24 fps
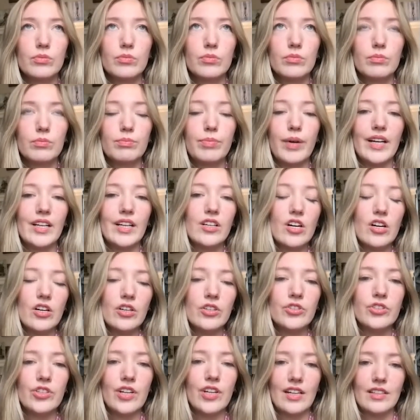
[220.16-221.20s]
by
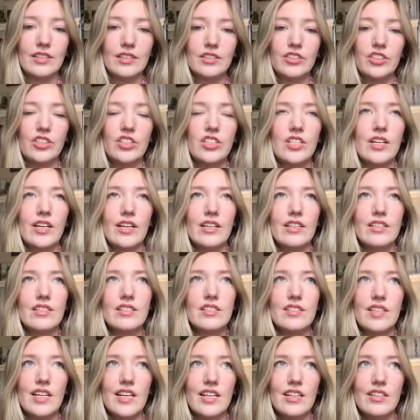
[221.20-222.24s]
contrast to the United
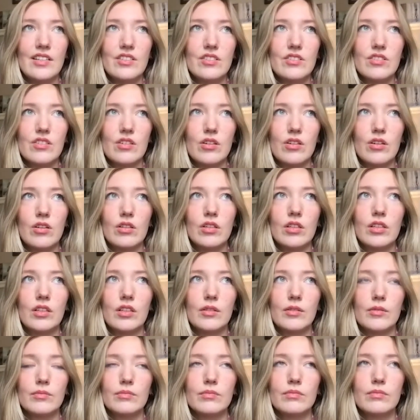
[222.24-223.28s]
States,
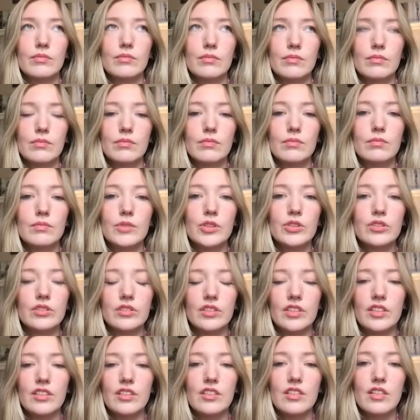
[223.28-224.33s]
are
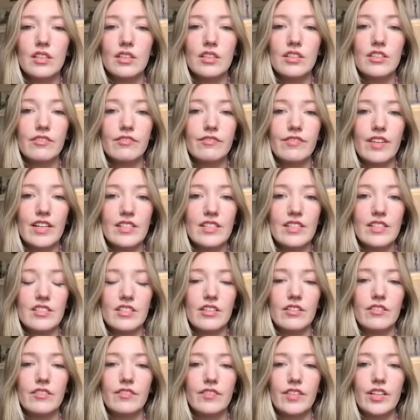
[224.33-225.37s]
mostly
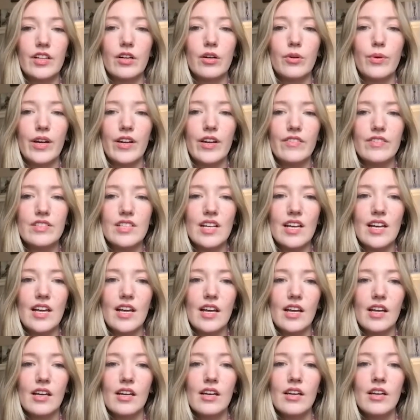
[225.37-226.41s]
defensive. They're a way of
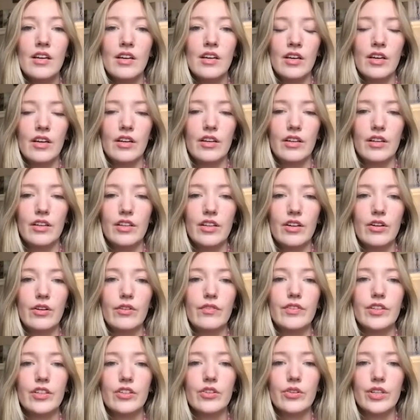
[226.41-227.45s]
saying, if you're
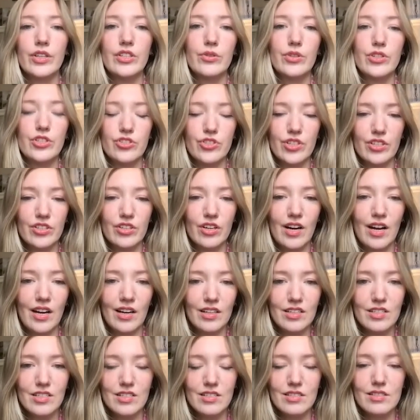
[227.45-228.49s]
going to restrict our
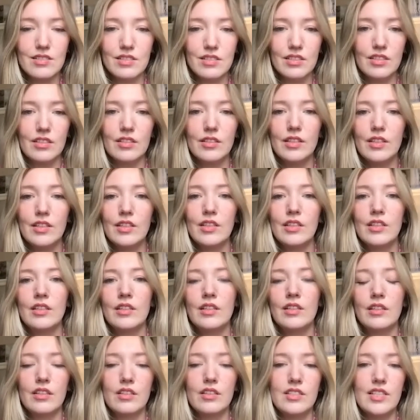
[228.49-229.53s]
access to
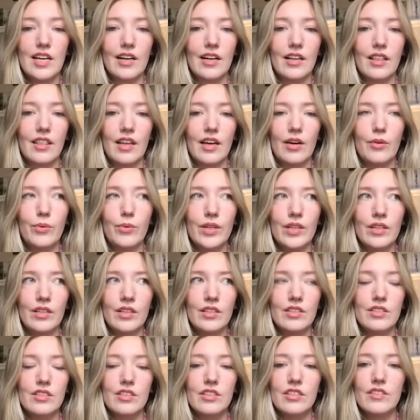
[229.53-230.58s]
the tech that we
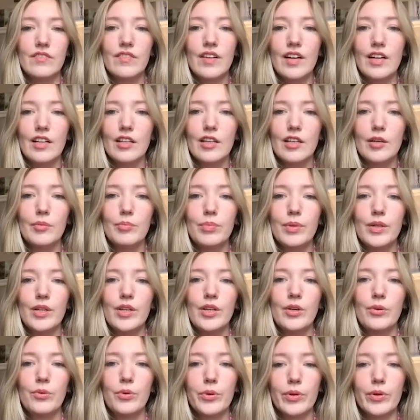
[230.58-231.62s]
need to develop,
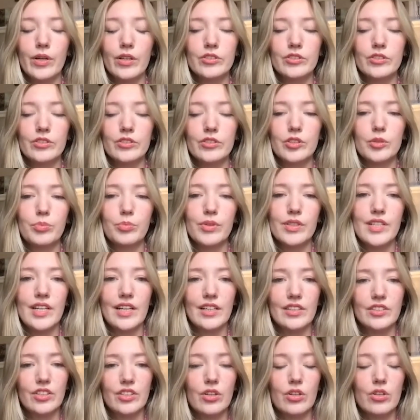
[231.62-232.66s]
we'll also
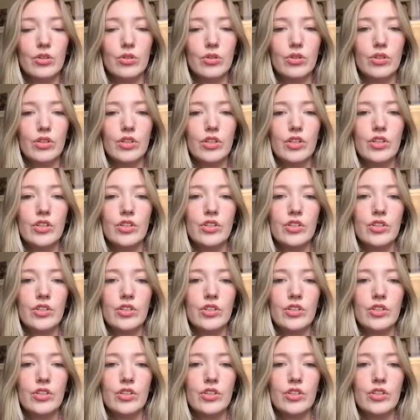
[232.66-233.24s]
protect our own